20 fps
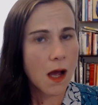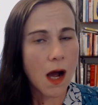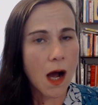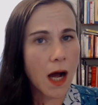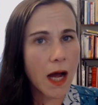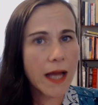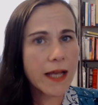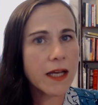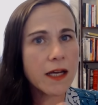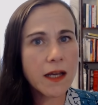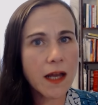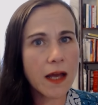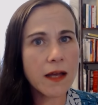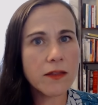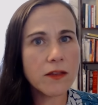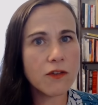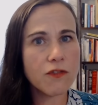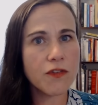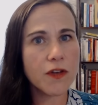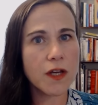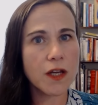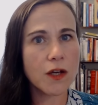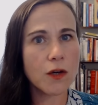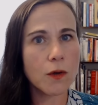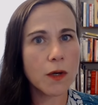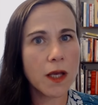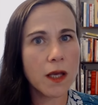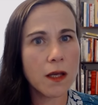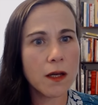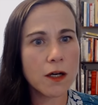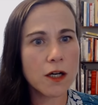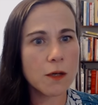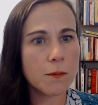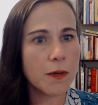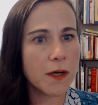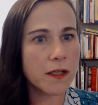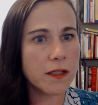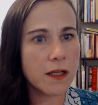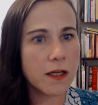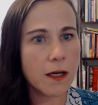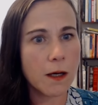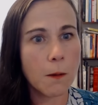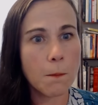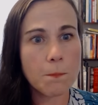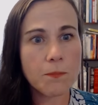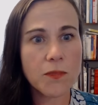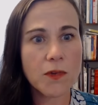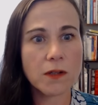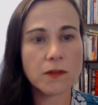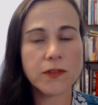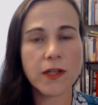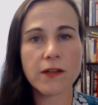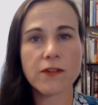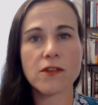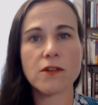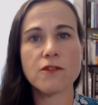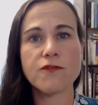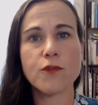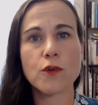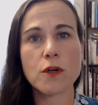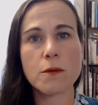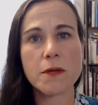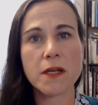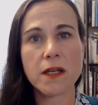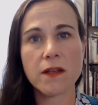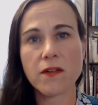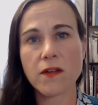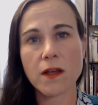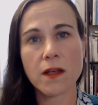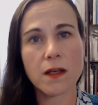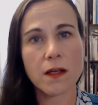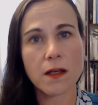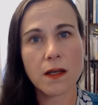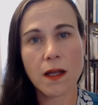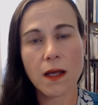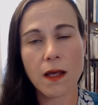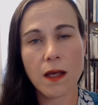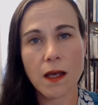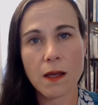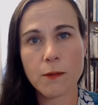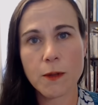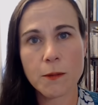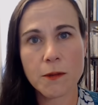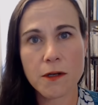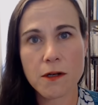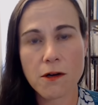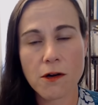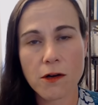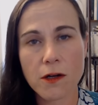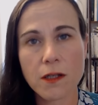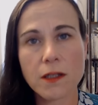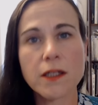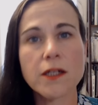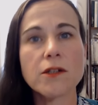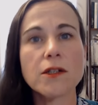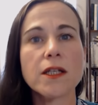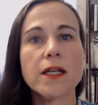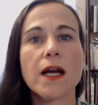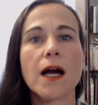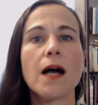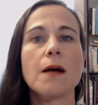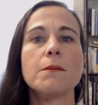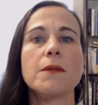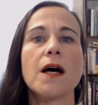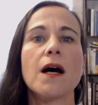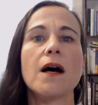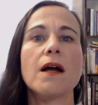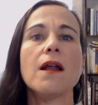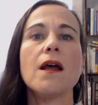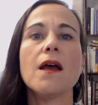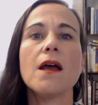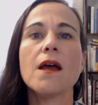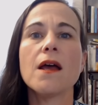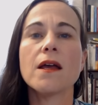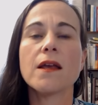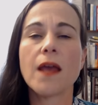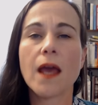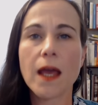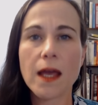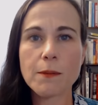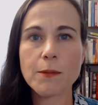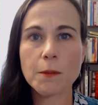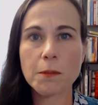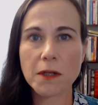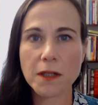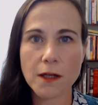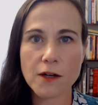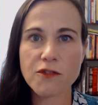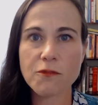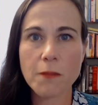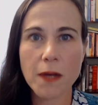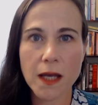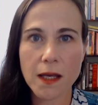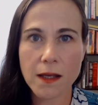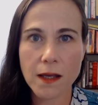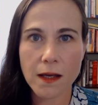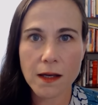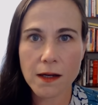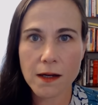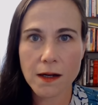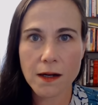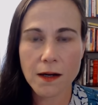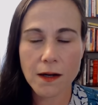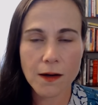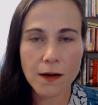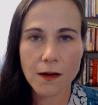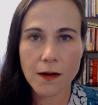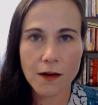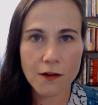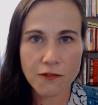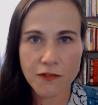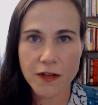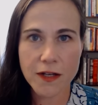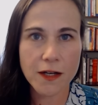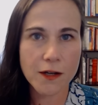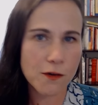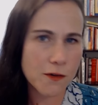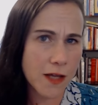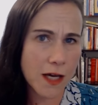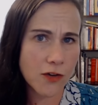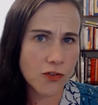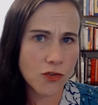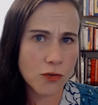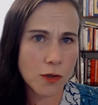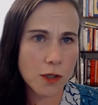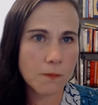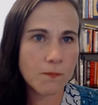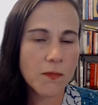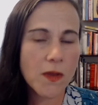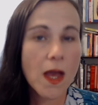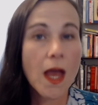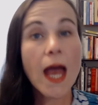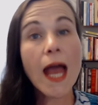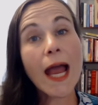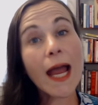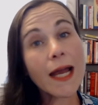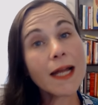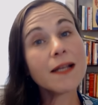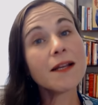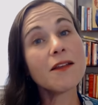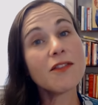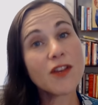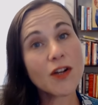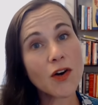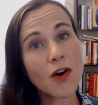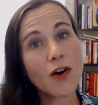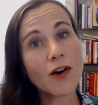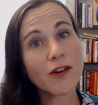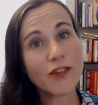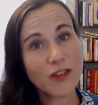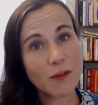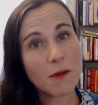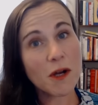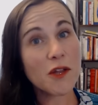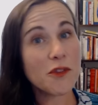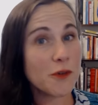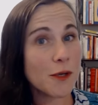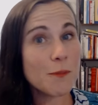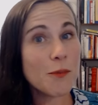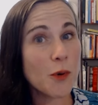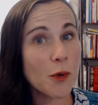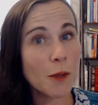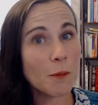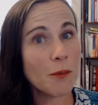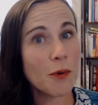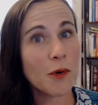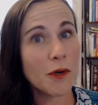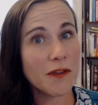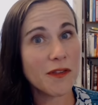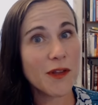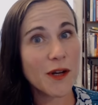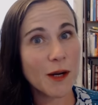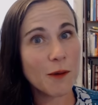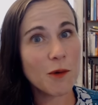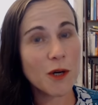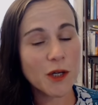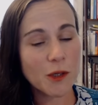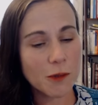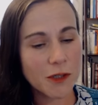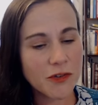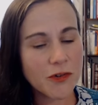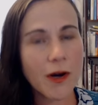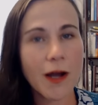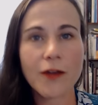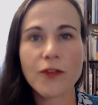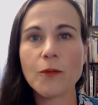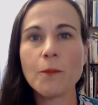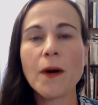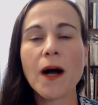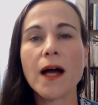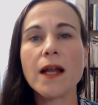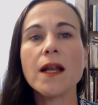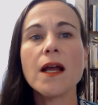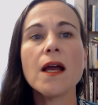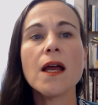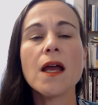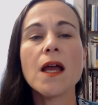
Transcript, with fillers: I could end the video here, but you know, less than four minutes in, Amy Berger, clearly I'm not capable of making a video that short. And there are some other important points that I want to address, but